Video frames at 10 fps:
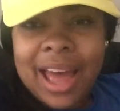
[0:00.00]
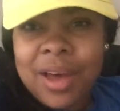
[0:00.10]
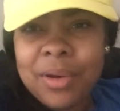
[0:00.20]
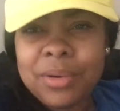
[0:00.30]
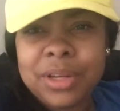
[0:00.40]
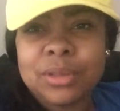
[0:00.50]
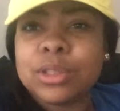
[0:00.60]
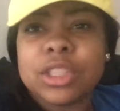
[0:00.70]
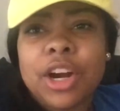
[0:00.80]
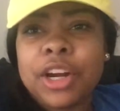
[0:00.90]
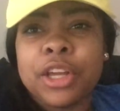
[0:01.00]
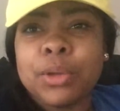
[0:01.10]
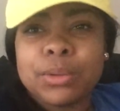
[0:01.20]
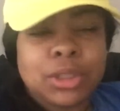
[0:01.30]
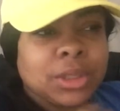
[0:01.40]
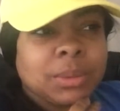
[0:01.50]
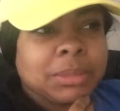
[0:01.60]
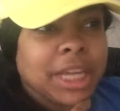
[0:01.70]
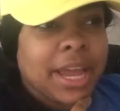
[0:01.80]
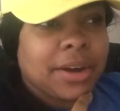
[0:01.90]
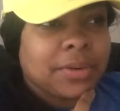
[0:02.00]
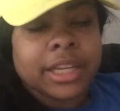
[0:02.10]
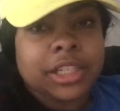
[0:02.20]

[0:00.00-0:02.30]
how do you start a YouTube channel,